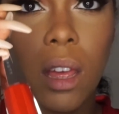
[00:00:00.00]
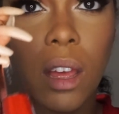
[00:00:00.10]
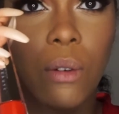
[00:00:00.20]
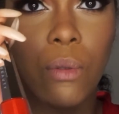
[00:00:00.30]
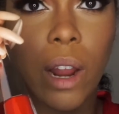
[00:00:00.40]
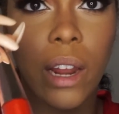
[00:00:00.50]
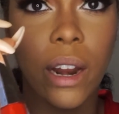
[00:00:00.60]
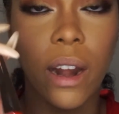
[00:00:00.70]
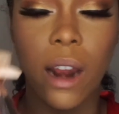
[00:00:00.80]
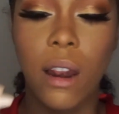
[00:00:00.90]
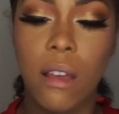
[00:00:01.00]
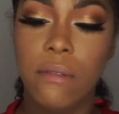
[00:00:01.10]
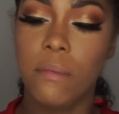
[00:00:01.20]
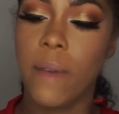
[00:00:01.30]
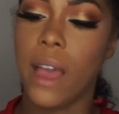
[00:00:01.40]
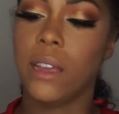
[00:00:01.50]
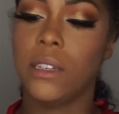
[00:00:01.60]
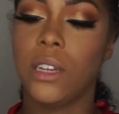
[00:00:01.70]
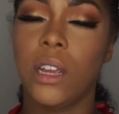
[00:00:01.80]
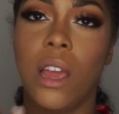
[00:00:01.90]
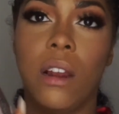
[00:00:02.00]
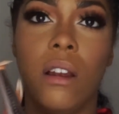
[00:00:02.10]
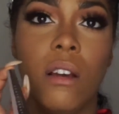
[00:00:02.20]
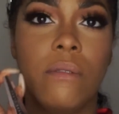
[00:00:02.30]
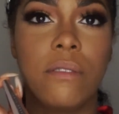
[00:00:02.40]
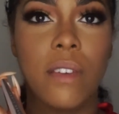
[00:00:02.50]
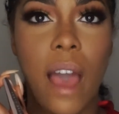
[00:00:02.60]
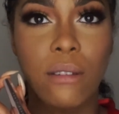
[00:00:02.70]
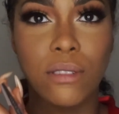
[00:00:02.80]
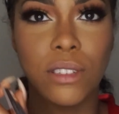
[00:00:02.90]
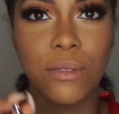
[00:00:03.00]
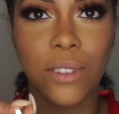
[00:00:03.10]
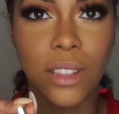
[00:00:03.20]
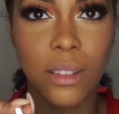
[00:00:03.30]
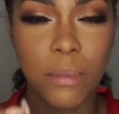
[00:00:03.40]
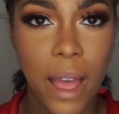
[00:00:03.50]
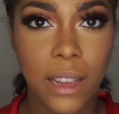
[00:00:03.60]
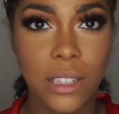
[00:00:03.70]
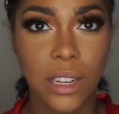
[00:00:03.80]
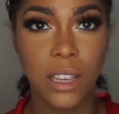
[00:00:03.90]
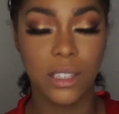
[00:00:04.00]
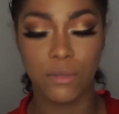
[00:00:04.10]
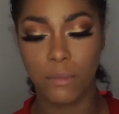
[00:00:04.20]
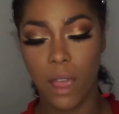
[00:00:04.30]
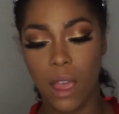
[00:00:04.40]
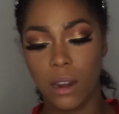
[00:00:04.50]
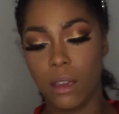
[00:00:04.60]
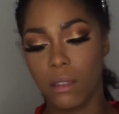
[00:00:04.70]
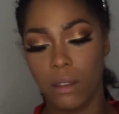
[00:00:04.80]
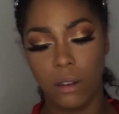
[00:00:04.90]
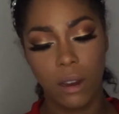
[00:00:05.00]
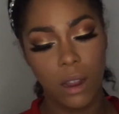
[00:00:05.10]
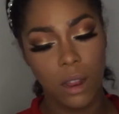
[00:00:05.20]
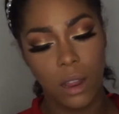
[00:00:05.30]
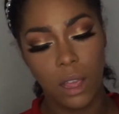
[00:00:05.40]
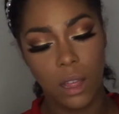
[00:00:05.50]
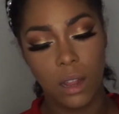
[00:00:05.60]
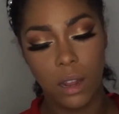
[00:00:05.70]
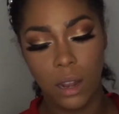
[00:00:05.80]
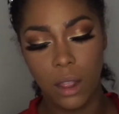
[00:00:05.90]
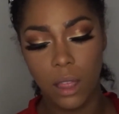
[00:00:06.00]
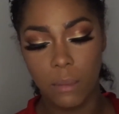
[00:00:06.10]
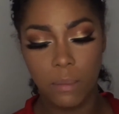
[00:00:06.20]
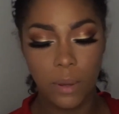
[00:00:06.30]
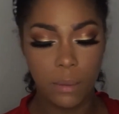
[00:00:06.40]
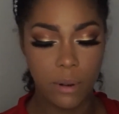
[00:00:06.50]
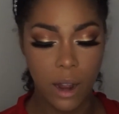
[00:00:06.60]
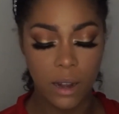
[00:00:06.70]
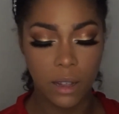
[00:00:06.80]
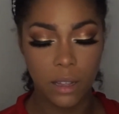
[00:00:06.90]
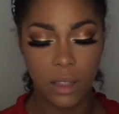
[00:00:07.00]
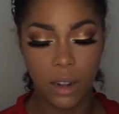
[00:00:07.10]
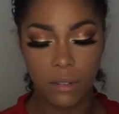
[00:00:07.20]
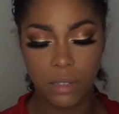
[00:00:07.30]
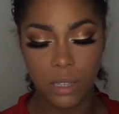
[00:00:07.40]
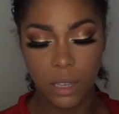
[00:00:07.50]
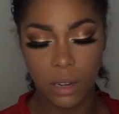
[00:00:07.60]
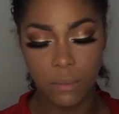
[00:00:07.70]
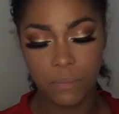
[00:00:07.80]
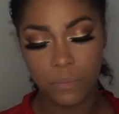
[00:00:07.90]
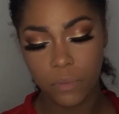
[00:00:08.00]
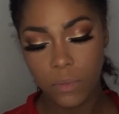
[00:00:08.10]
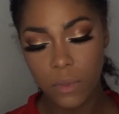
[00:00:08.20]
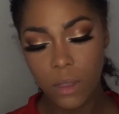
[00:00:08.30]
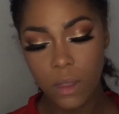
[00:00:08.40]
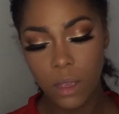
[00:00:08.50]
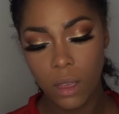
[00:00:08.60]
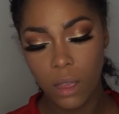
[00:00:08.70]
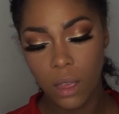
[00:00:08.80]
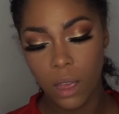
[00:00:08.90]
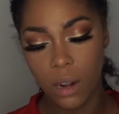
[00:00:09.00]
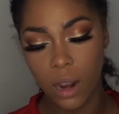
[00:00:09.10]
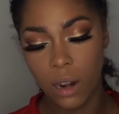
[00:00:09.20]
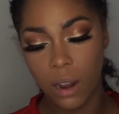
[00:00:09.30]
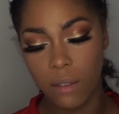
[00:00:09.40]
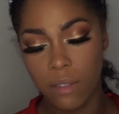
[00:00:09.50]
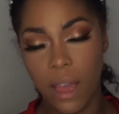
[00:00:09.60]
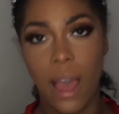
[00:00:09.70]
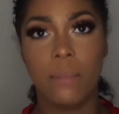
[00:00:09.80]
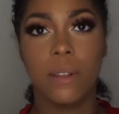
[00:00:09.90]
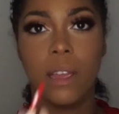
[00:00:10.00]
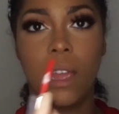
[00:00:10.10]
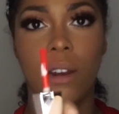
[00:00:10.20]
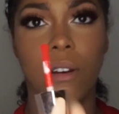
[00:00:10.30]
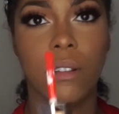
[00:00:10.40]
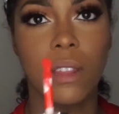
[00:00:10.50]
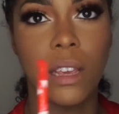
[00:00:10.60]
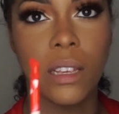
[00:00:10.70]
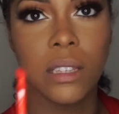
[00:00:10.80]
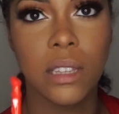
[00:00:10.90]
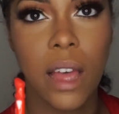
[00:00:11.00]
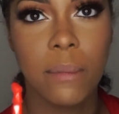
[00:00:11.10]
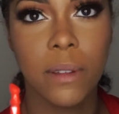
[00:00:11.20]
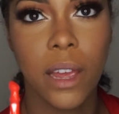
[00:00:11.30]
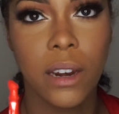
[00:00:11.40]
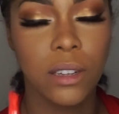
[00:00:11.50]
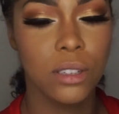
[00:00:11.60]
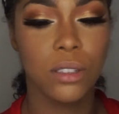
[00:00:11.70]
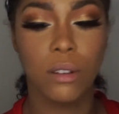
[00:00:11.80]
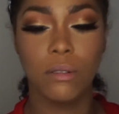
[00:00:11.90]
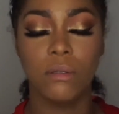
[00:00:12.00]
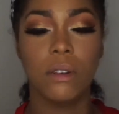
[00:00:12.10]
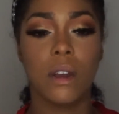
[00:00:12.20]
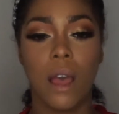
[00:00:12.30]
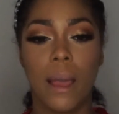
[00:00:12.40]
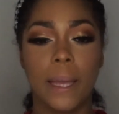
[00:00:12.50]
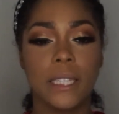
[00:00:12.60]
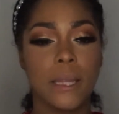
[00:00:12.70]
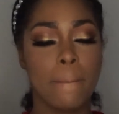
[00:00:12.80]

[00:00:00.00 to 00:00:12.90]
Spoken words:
red, and I love the packaging. I love how different the packaging is from any other like lip product that I've seen, and I love the applicator on these. The applicator is so nice,